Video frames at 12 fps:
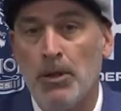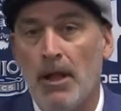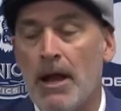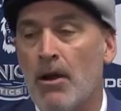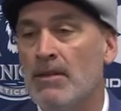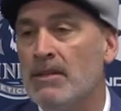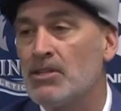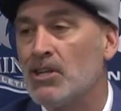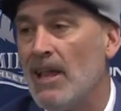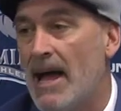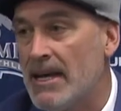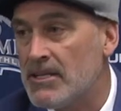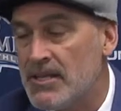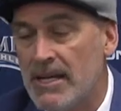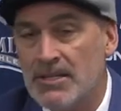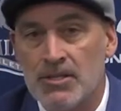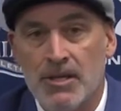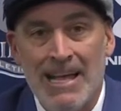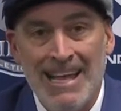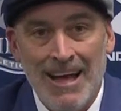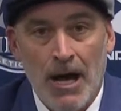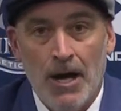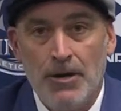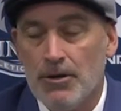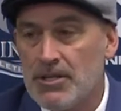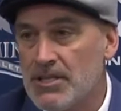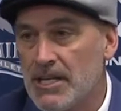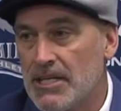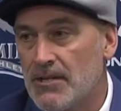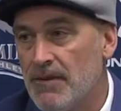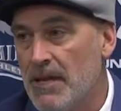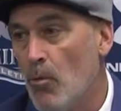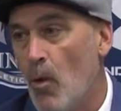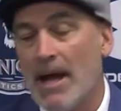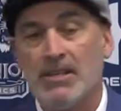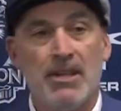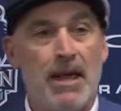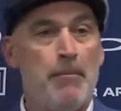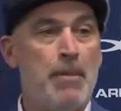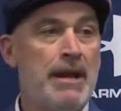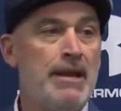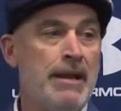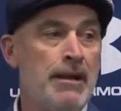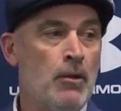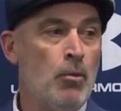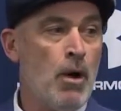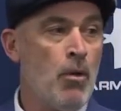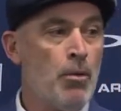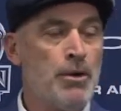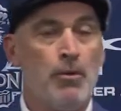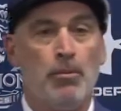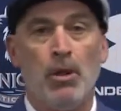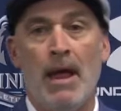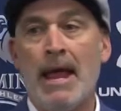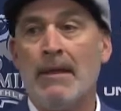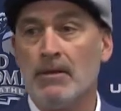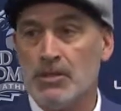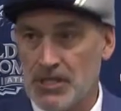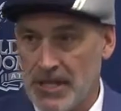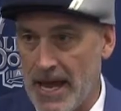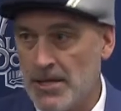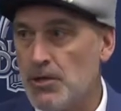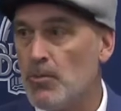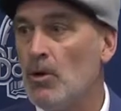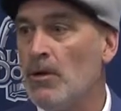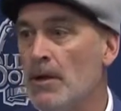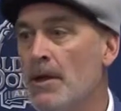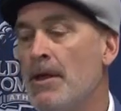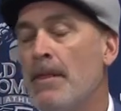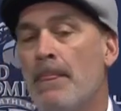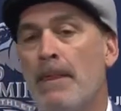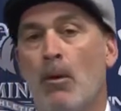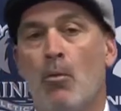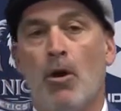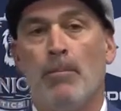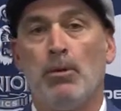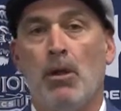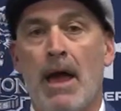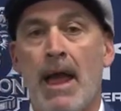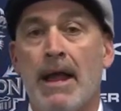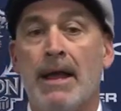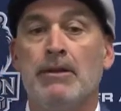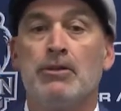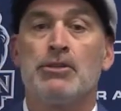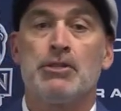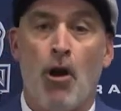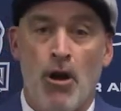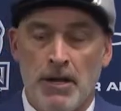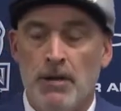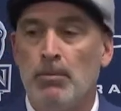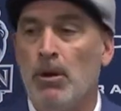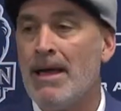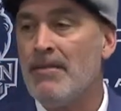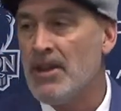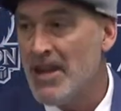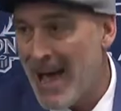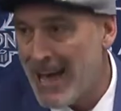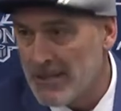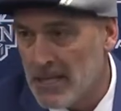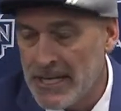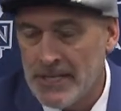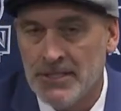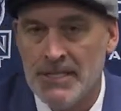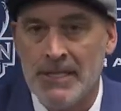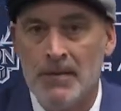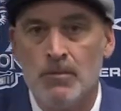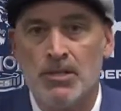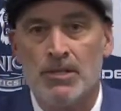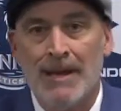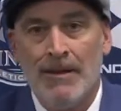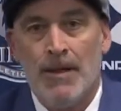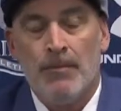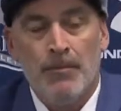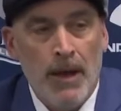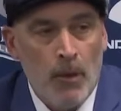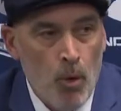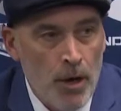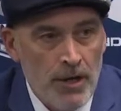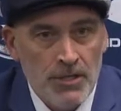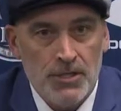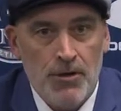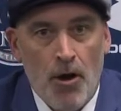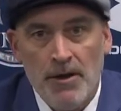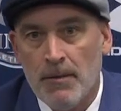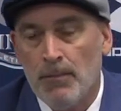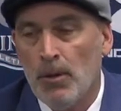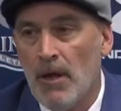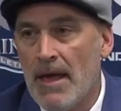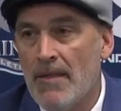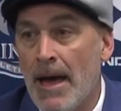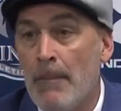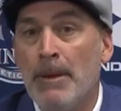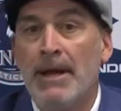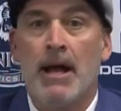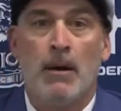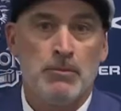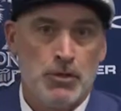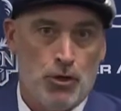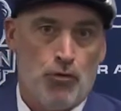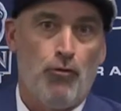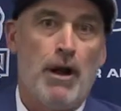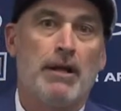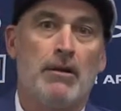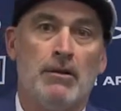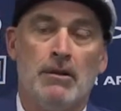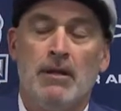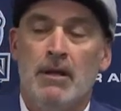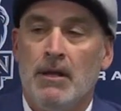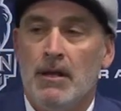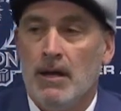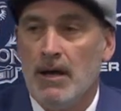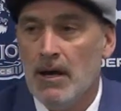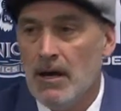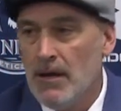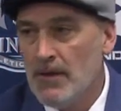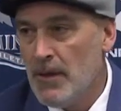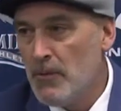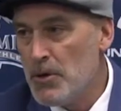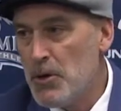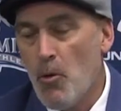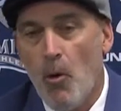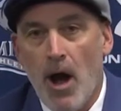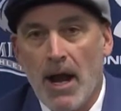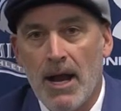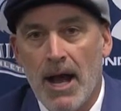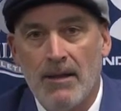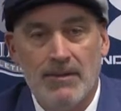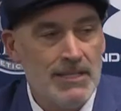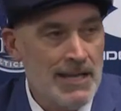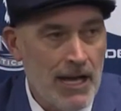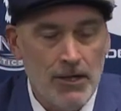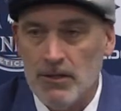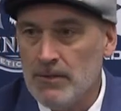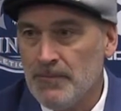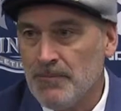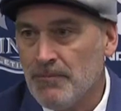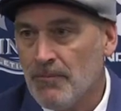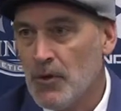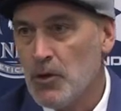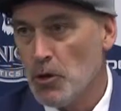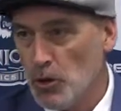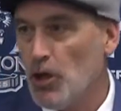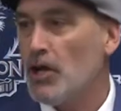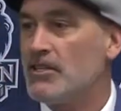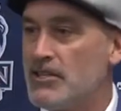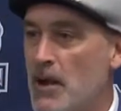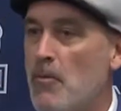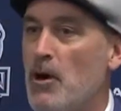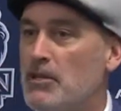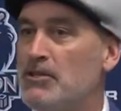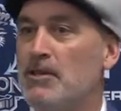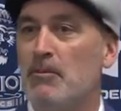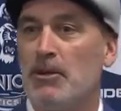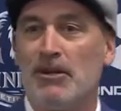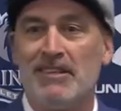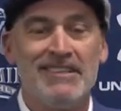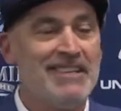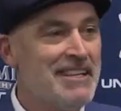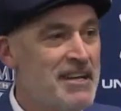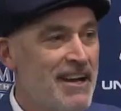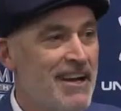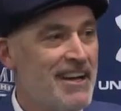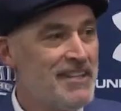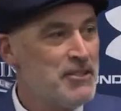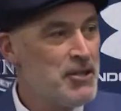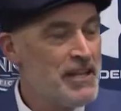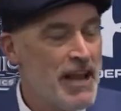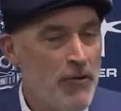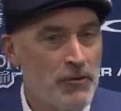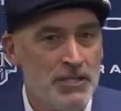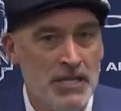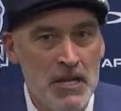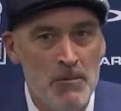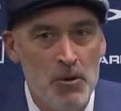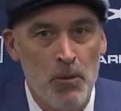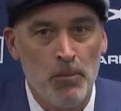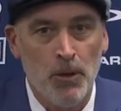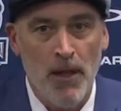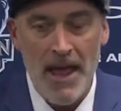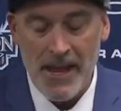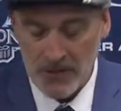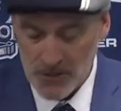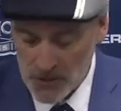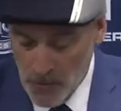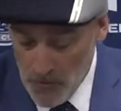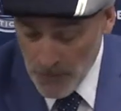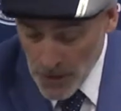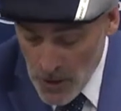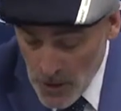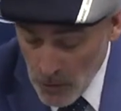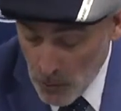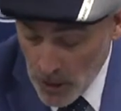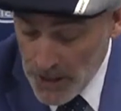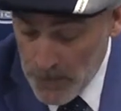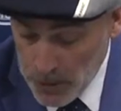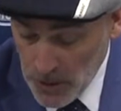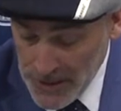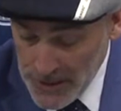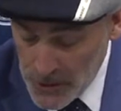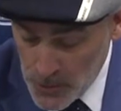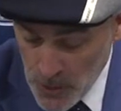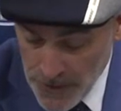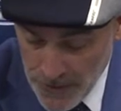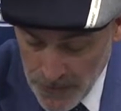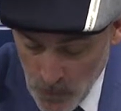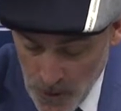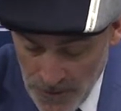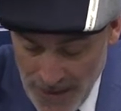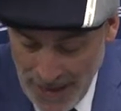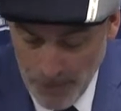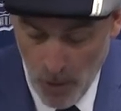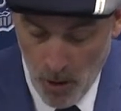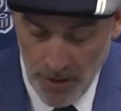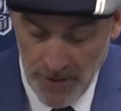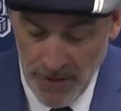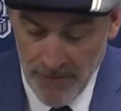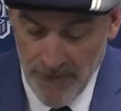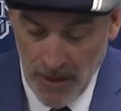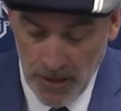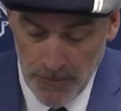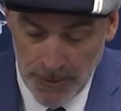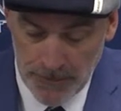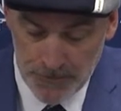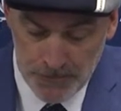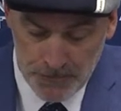player in this class that's under six feet. Why is that a big deal? Well, when you're playing the schedule, that we're playing and you're starting to play the non-league teams that we're going to start to play, that becomes critical uh, that when you walk out of the tunnel, you look somewhat similar uh, to the other team you're playing. So really pleased with, with that part of the development